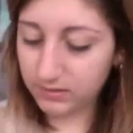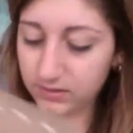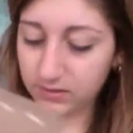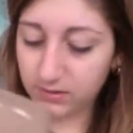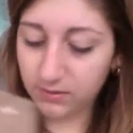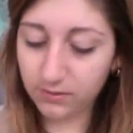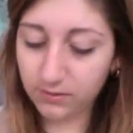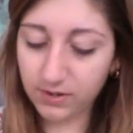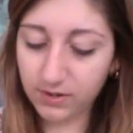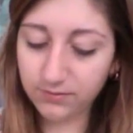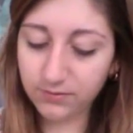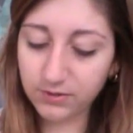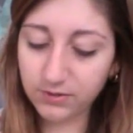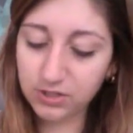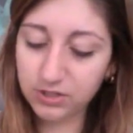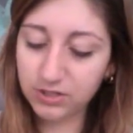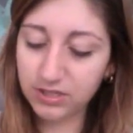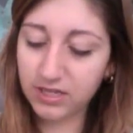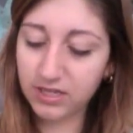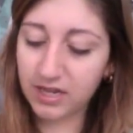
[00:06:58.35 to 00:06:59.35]
So I've
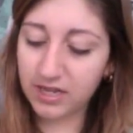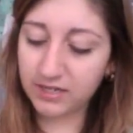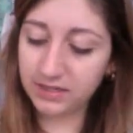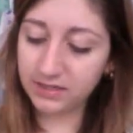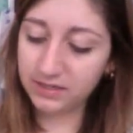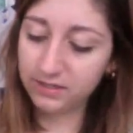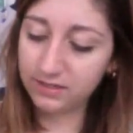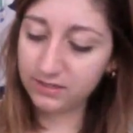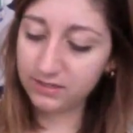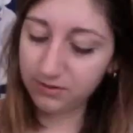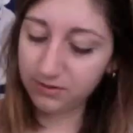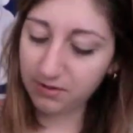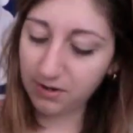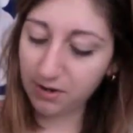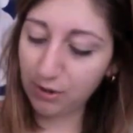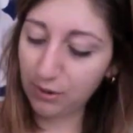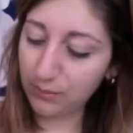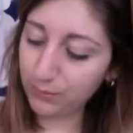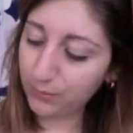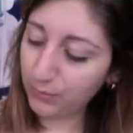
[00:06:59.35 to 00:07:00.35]
reached the end, so now
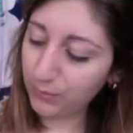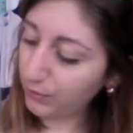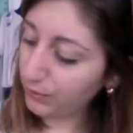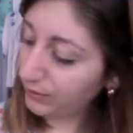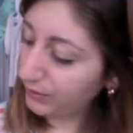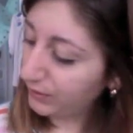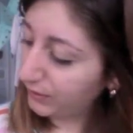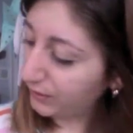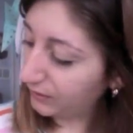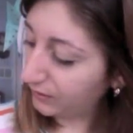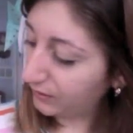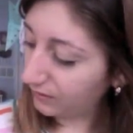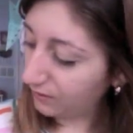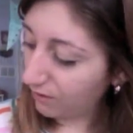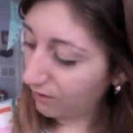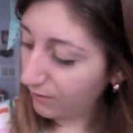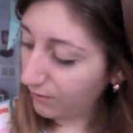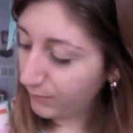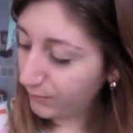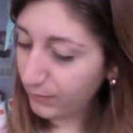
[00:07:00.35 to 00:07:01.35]
I'm pulling
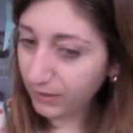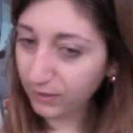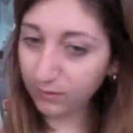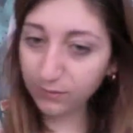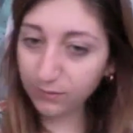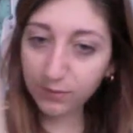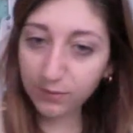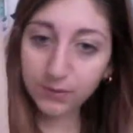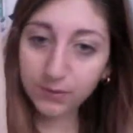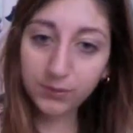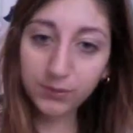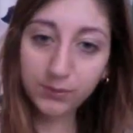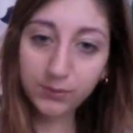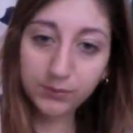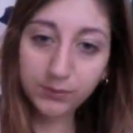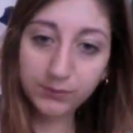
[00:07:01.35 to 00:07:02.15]
all the way through.